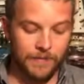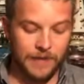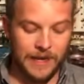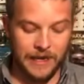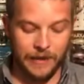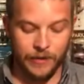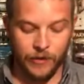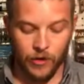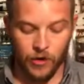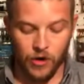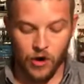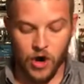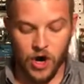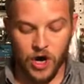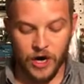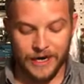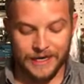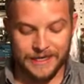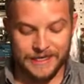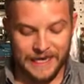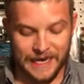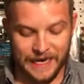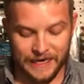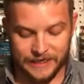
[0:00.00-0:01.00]
either on
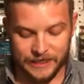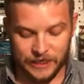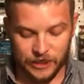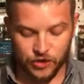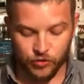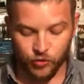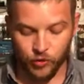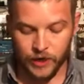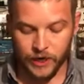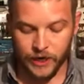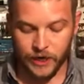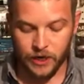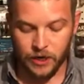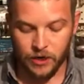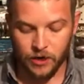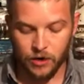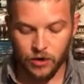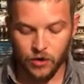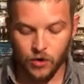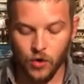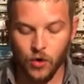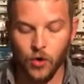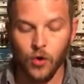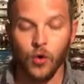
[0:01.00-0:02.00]
a Texas rig
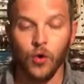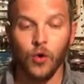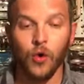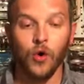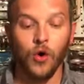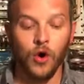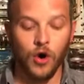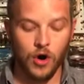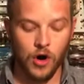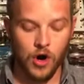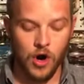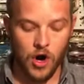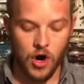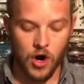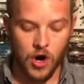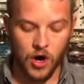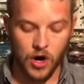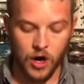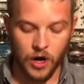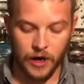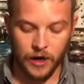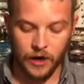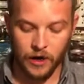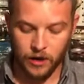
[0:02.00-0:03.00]
or
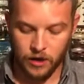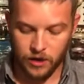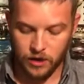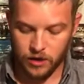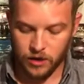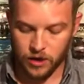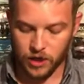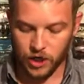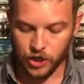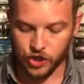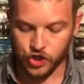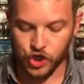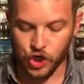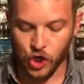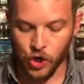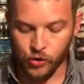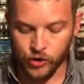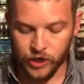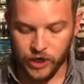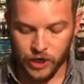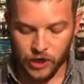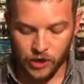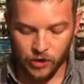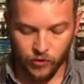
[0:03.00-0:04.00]
on a
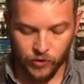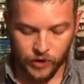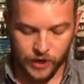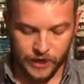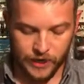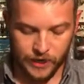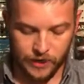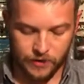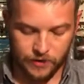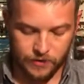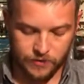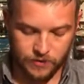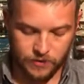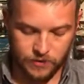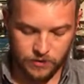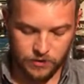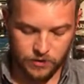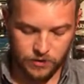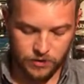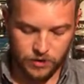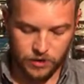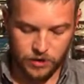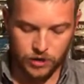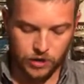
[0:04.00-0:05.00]
Tokyo rig.
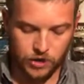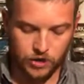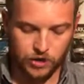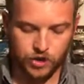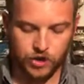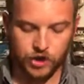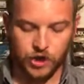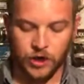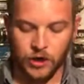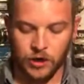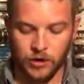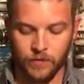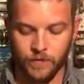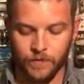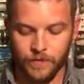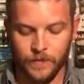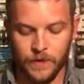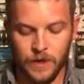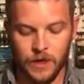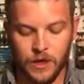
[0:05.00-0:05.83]
So